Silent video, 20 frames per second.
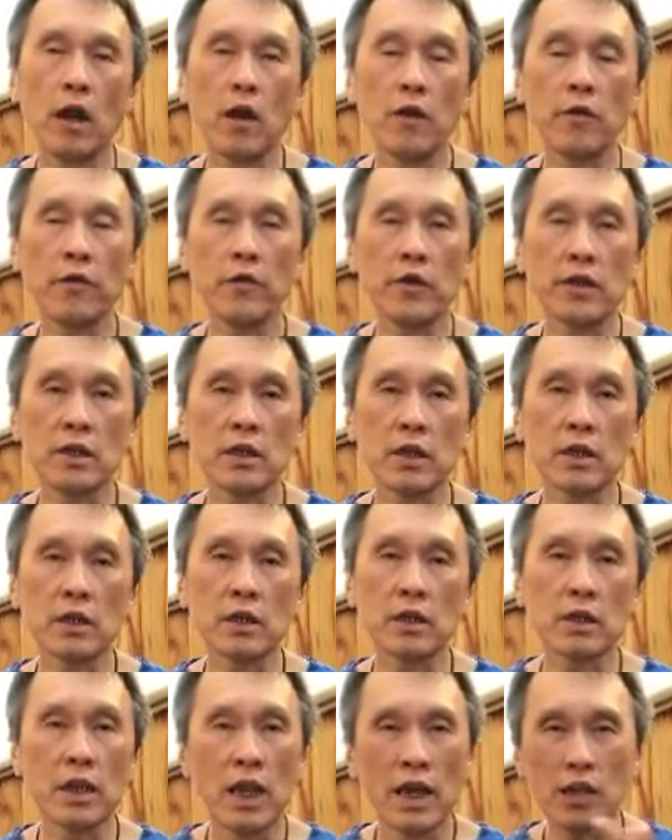law of
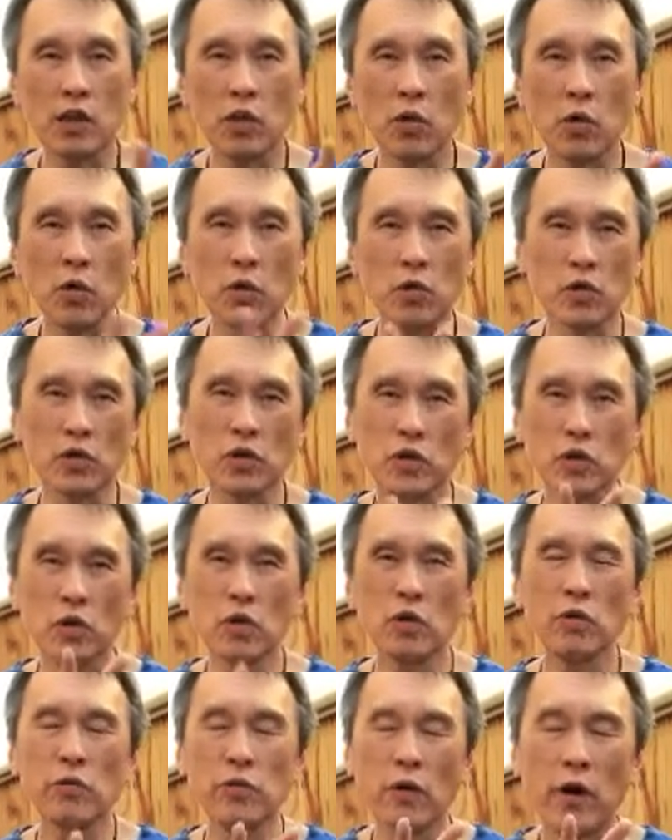physics they are tools
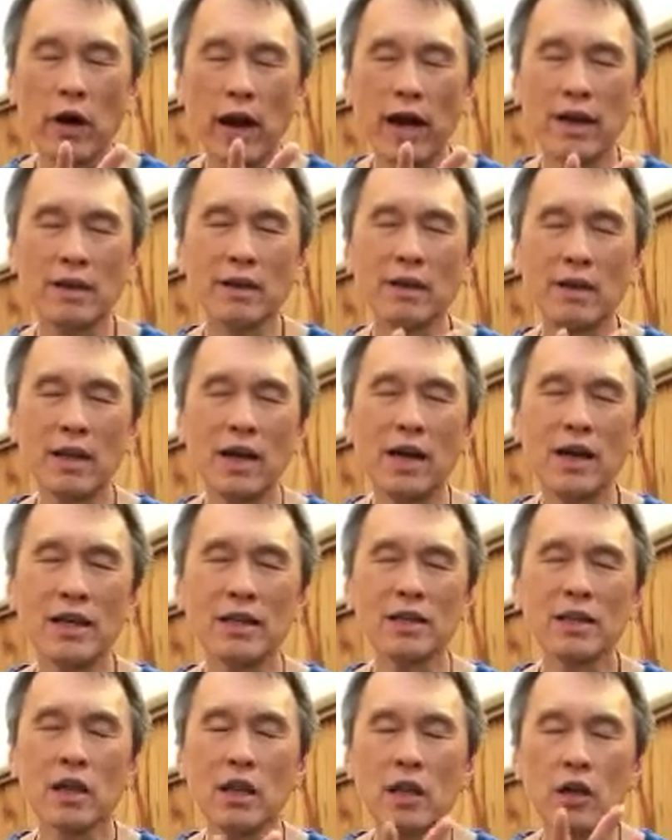tools for
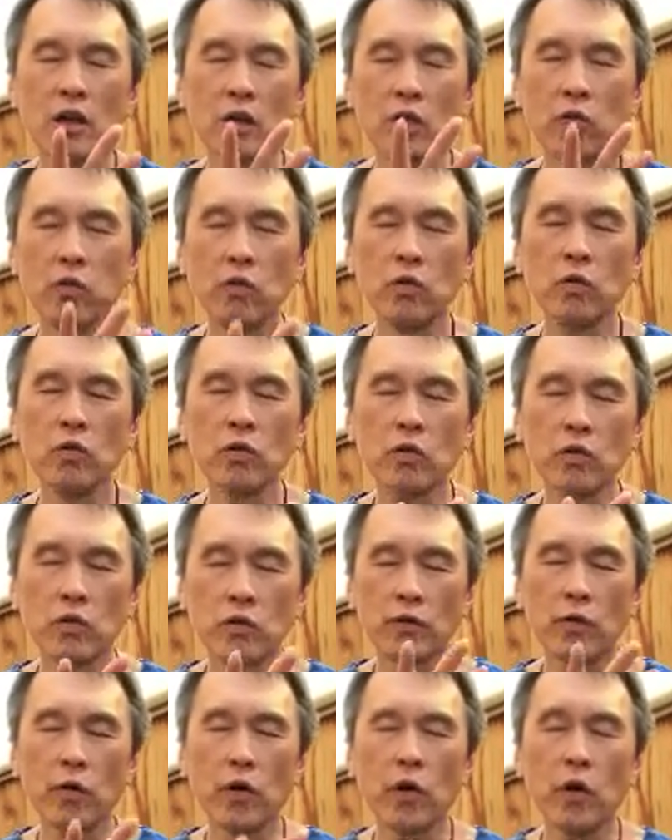analyze tools
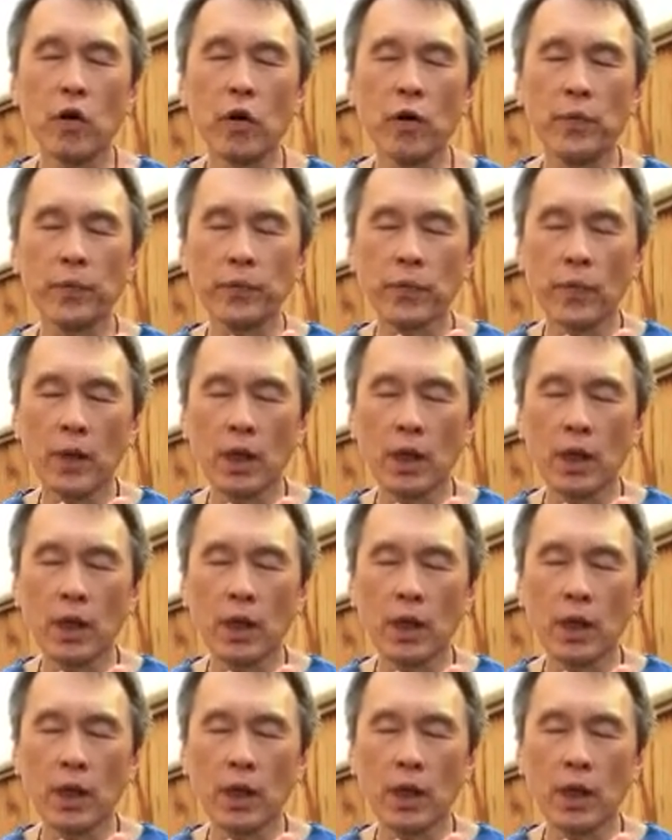for